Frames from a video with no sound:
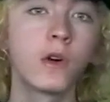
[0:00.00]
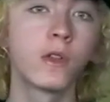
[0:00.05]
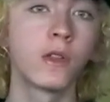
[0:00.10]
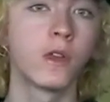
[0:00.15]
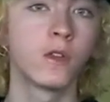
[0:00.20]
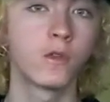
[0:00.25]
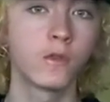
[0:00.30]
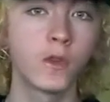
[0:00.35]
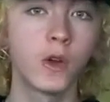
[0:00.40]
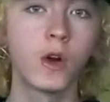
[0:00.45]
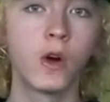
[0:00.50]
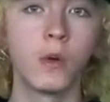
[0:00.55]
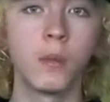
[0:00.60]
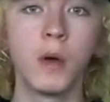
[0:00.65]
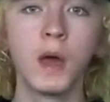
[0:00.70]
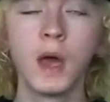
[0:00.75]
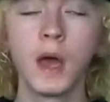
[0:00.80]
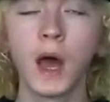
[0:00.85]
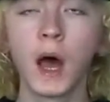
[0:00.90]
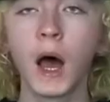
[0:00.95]
this film,
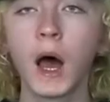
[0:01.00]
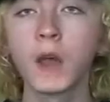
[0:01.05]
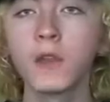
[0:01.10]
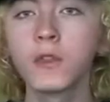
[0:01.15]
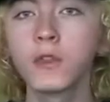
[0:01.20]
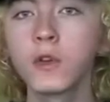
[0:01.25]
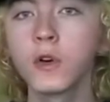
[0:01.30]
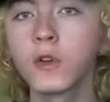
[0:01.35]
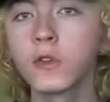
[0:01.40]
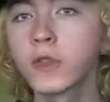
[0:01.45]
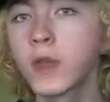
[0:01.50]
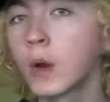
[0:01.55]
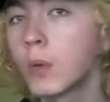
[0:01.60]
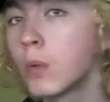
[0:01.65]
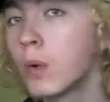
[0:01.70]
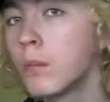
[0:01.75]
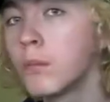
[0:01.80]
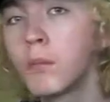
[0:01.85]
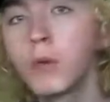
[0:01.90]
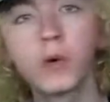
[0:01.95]
I thought there were
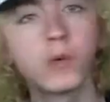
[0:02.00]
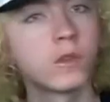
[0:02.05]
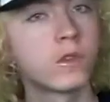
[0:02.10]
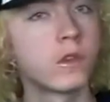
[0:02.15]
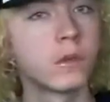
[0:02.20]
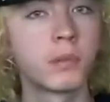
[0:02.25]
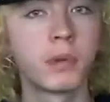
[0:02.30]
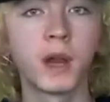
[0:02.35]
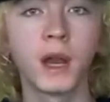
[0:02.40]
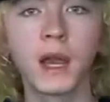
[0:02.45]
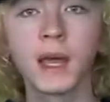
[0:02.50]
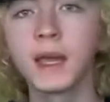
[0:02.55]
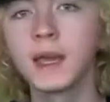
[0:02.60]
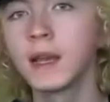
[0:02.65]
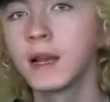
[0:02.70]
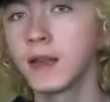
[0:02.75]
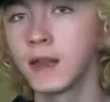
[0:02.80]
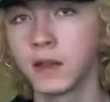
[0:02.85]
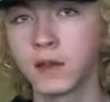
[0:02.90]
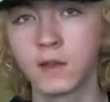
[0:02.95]
multiple
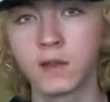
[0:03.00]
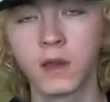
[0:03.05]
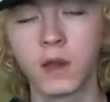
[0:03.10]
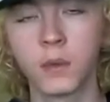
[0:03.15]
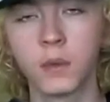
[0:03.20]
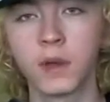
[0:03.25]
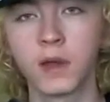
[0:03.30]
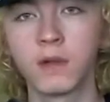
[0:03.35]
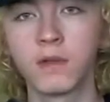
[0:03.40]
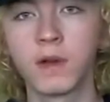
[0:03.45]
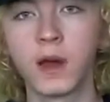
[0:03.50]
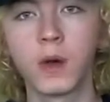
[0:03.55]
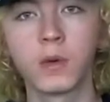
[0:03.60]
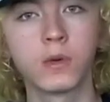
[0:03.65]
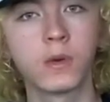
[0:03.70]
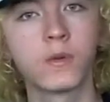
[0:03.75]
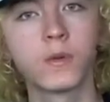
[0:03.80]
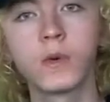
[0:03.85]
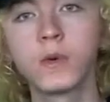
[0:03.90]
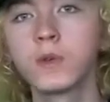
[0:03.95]
aliens going around
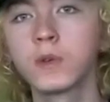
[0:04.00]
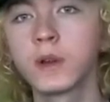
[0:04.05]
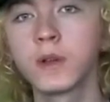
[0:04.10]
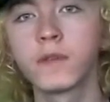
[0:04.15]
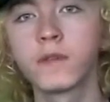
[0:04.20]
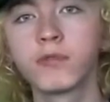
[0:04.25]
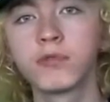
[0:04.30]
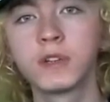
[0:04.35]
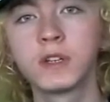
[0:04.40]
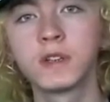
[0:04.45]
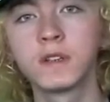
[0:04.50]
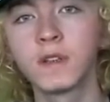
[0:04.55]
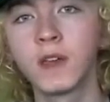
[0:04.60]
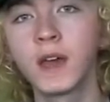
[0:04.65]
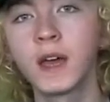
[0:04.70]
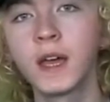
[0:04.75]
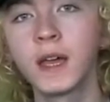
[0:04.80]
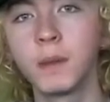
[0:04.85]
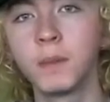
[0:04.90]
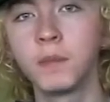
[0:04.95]
of all different
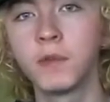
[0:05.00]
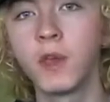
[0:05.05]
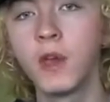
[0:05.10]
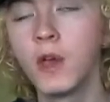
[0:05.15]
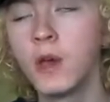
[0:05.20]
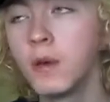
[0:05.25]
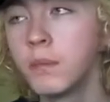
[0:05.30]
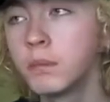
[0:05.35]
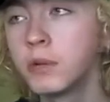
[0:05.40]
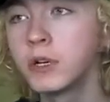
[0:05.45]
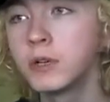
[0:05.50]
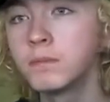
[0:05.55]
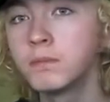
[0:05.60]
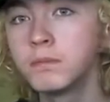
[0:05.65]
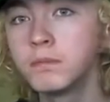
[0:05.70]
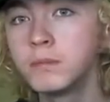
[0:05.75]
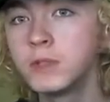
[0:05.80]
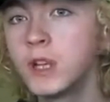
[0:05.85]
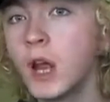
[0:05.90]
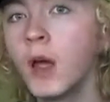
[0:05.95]
types. But
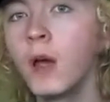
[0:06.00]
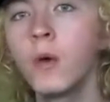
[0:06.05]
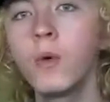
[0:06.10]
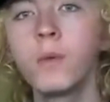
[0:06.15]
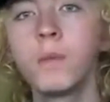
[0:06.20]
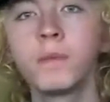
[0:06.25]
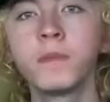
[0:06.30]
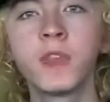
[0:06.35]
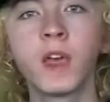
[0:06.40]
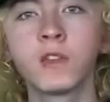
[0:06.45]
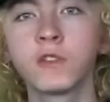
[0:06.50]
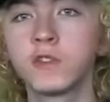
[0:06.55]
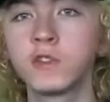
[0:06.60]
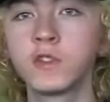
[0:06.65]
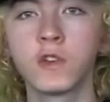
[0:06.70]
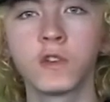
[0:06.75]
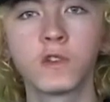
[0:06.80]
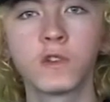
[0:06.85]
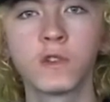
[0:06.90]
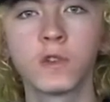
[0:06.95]
no, there's
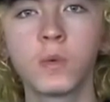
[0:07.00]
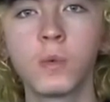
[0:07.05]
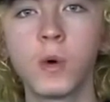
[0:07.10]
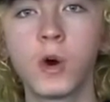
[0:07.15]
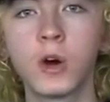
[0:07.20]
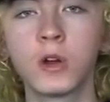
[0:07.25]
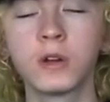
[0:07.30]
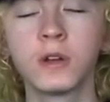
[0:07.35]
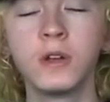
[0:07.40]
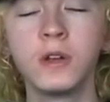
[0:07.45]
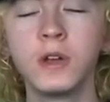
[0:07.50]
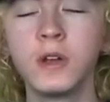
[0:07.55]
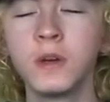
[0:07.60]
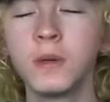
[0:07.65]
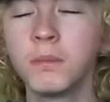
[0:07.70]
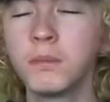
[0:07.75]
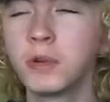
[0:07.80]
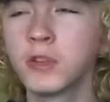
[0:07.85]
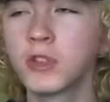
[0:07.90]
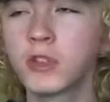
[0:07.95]
just the one.
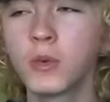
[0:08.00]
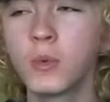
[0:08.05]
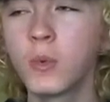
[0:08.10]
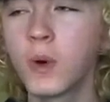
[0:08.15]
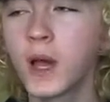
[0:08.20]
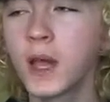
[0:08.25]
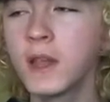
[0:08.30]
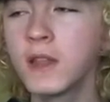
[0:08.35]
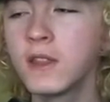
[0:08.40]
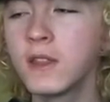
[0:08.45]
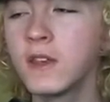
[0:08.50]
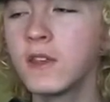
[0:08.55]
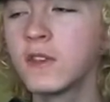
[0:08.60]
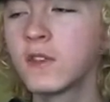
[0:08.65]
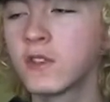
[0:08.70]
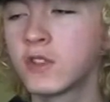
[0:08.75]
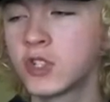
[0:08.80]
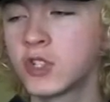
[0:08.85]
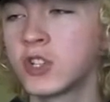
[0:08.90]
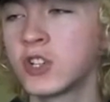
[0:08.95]
But the way
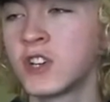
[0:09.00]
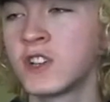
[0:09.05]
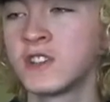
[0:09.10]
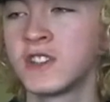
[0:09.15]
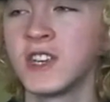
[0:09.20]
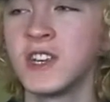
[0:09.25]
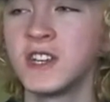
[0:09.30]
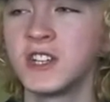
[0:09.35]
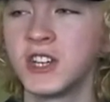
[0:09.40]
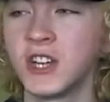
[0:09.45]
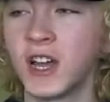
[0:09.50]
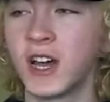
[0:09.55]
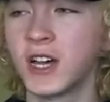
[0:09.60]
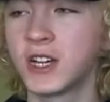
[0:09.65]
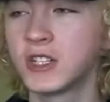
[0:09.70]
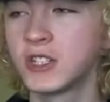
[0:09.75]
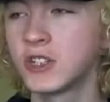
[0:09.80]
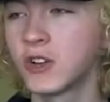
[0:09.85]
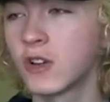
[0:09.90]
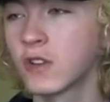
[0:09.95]
these CGI
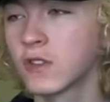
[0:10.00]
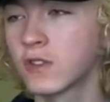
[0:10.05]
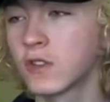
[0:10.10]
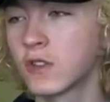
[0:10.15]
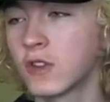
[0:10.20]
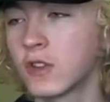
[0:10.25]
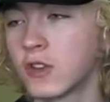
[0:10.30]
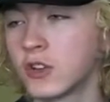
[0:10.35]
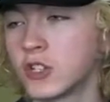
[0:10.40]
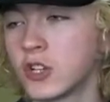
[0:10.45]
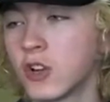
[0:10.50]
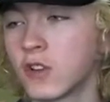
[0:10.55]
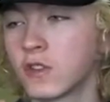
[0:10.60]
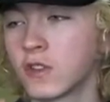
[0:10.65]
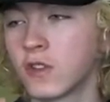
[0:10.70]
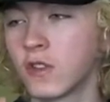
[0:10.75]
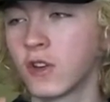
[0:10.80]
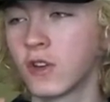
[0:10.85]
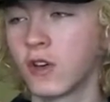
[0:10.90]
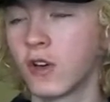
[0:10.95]
shots and the shots of
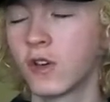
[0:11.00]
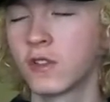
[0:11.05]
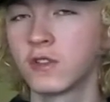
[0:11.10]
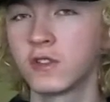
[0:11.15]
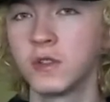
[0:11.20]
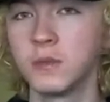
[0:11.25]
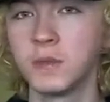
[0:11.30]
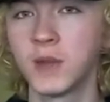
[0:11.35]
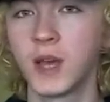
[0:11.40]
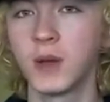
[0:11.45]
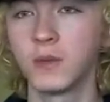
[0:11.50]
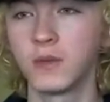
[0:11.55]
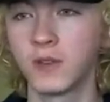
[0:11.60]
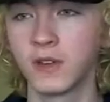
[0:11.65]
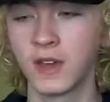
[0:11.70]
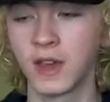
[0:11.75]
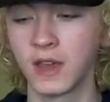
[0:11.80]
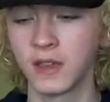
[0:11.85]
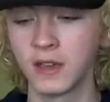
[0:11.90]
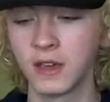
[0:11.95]
the costume go
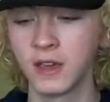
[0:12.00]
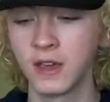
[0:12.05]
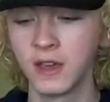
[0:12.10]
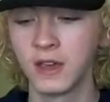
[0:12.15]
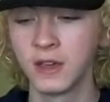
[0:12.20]
together